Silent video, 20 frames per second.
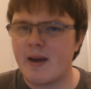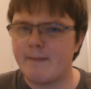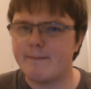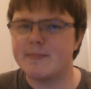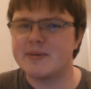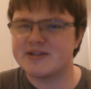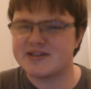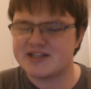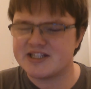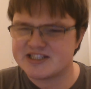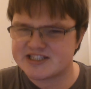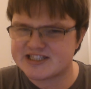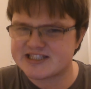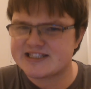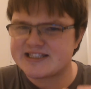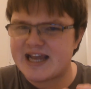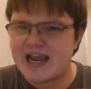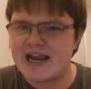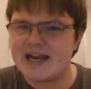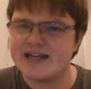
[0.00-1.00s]
but the
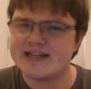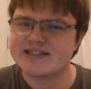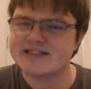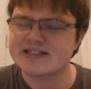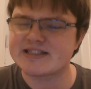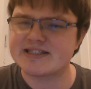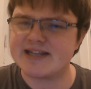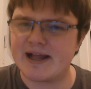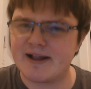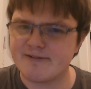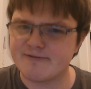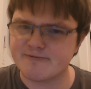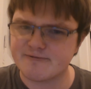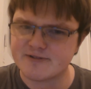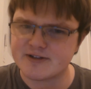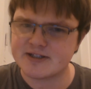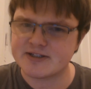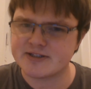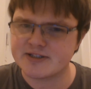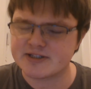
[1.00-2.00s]
state itself
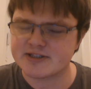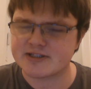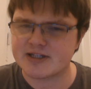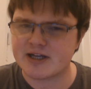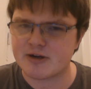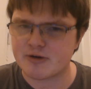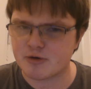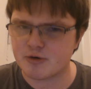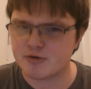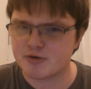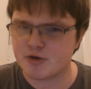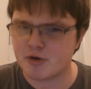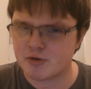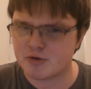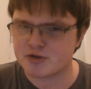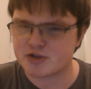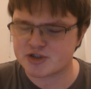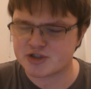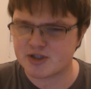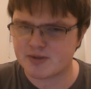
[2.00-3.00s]
does not hold
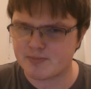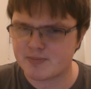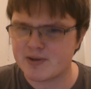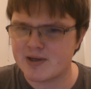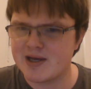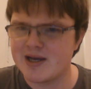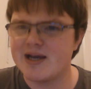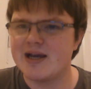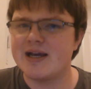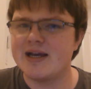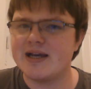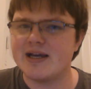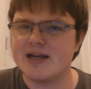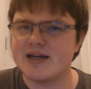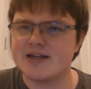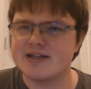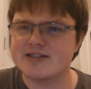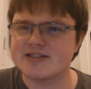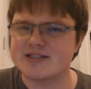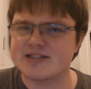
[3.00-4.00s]
ownership.
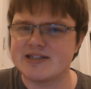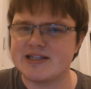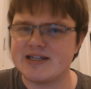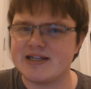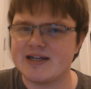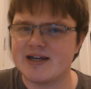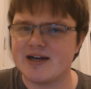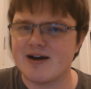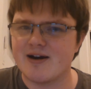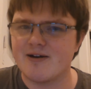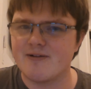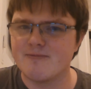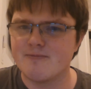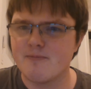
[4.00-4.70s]
It is the